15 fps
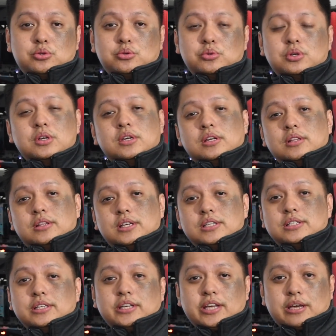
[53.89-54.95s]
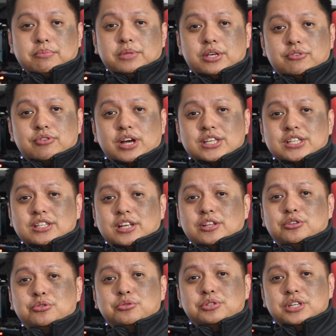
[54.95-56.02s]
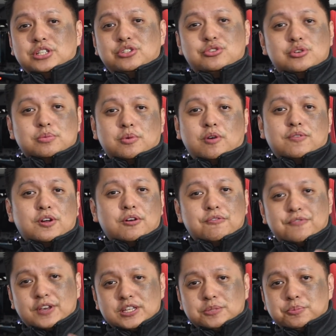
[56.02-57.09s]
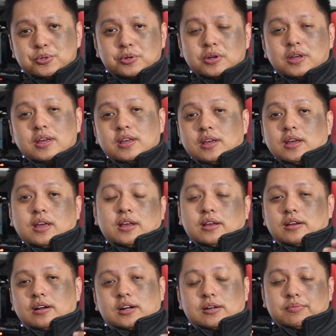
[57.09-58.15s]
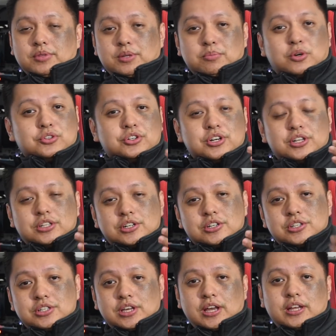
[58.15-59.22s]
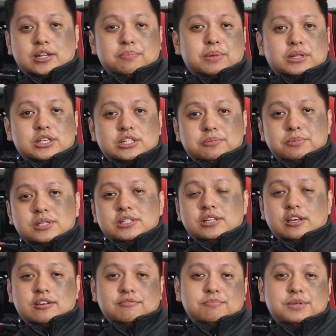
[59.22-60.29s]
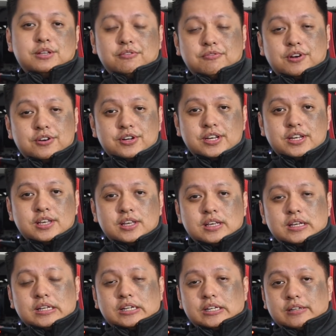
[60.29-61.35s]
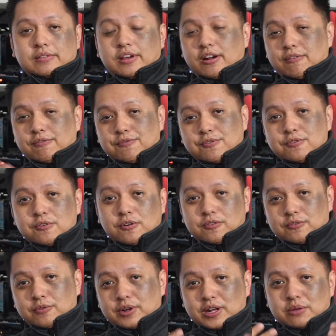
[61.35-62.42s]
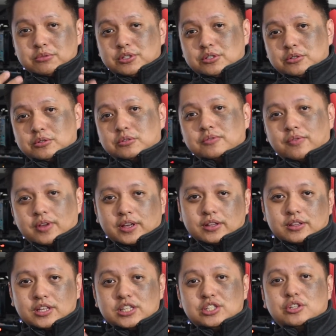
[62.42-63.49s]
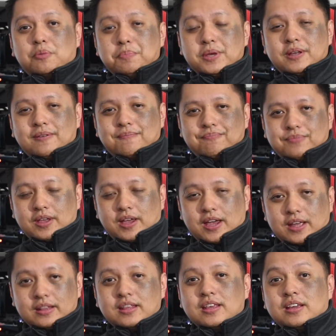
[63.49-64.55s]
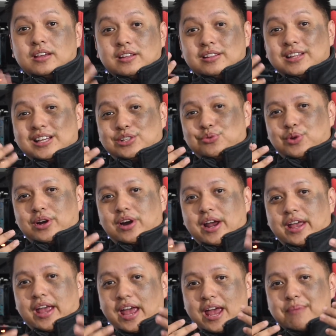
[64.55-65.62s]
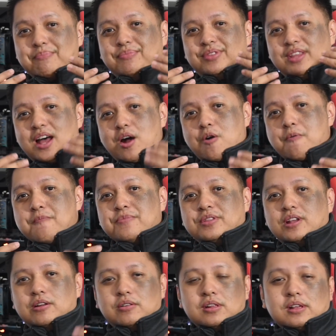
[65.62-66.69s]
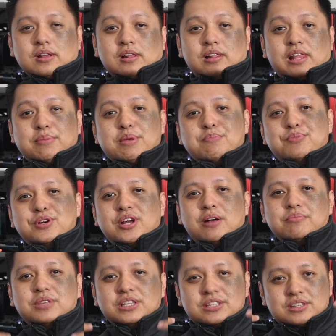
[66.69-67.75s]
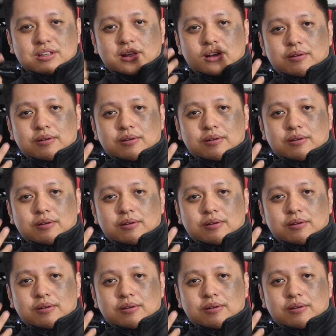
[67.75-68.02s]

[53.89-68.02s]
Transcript: to this AMD Ryzen Enthusiast group over on Facebook. The moderators and the participants have been very helpful when it comes to this topic, and that's where I am now. Now, let me bring up this